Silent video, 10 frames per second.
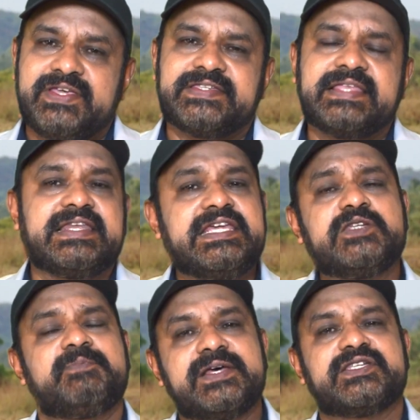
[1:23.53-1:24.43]
we say that
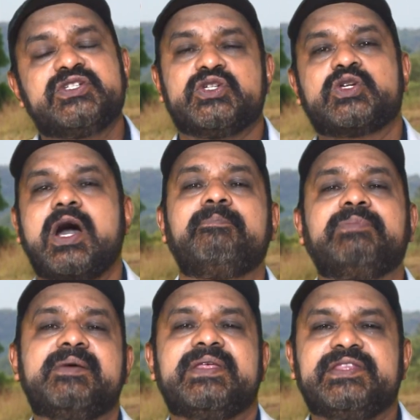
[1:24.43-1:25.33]
each person should
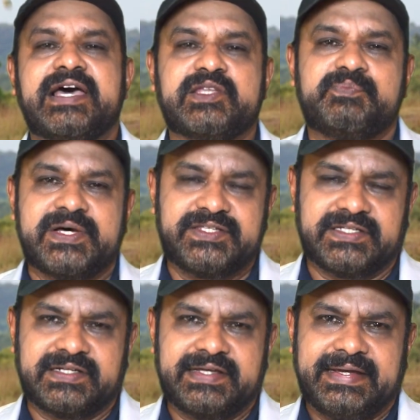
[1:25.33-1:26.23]
complement the other
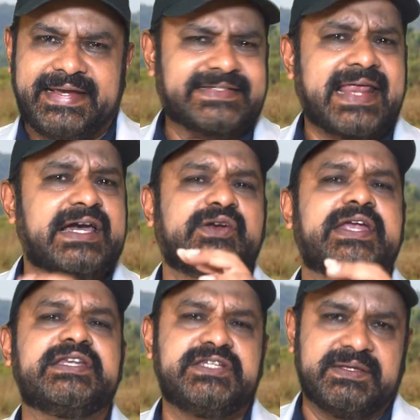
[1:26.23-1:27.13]
person. It's like a
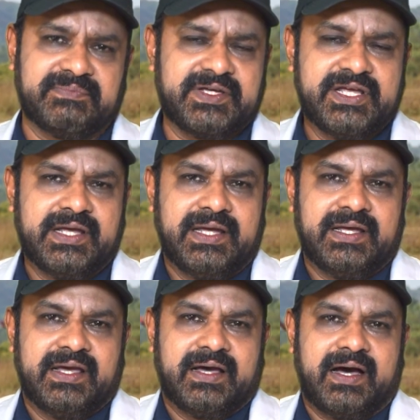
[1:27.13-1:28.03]
cricket team.
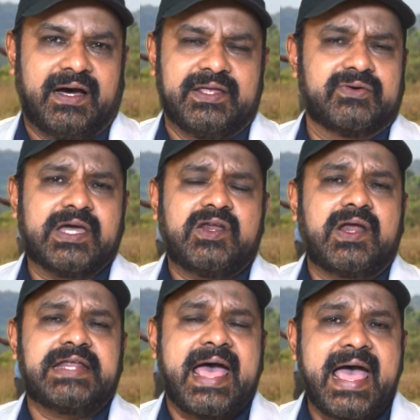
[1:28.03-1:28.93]
You
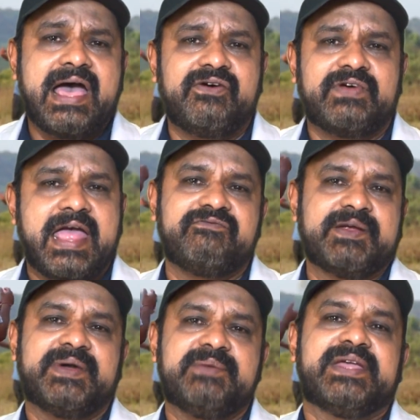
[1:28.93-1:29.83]
cannot have
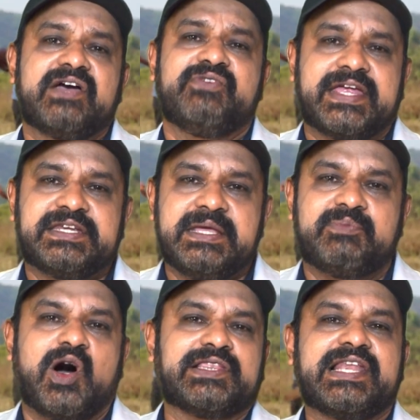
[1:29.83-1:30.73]
everybody being a wicket
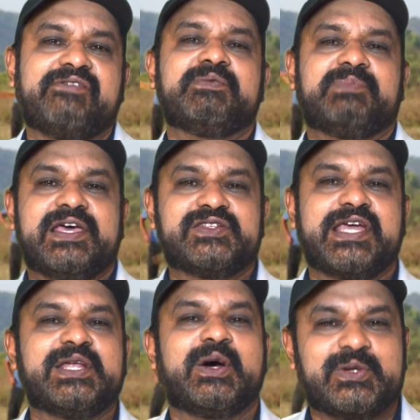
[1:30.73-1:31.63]
keeper, all the 11 players
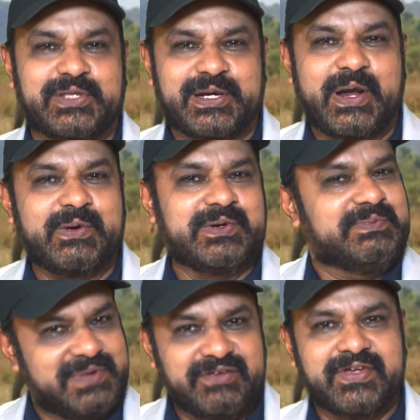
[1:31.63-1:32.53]
getting onto the ground
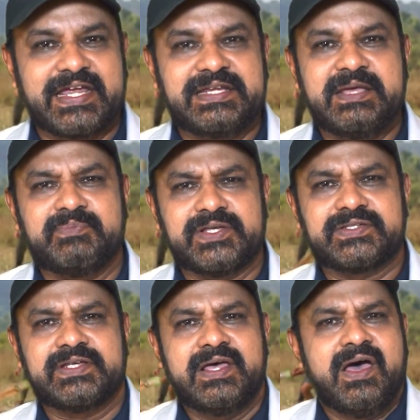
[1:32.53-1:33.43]
being wicket
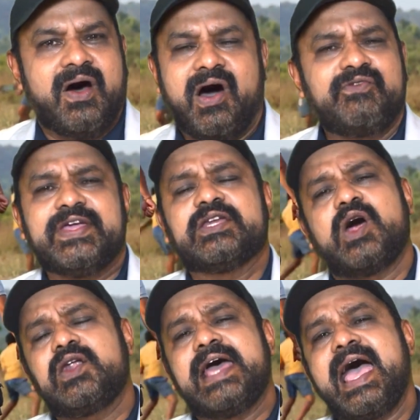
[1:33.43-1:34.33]
keepers. Or we
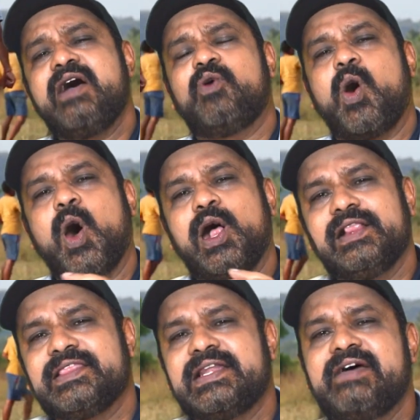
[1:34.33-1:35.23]
cannot have
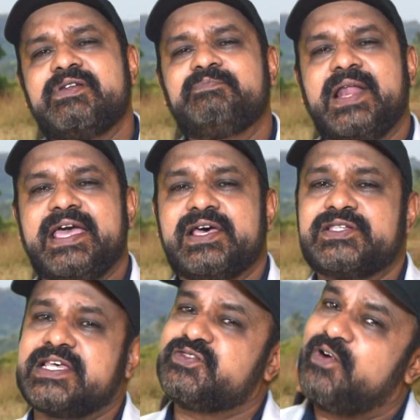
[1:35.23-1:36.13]
all the 11
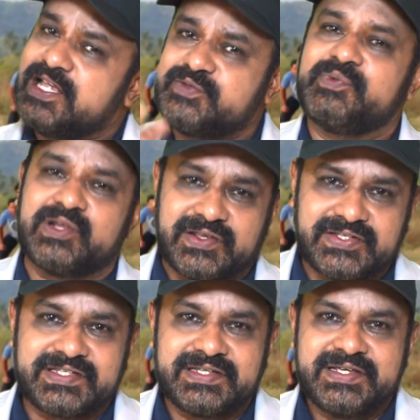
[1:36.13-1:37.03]
players as fast
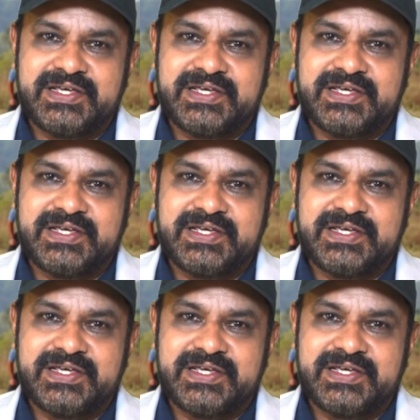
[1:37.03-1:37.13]
bowlers.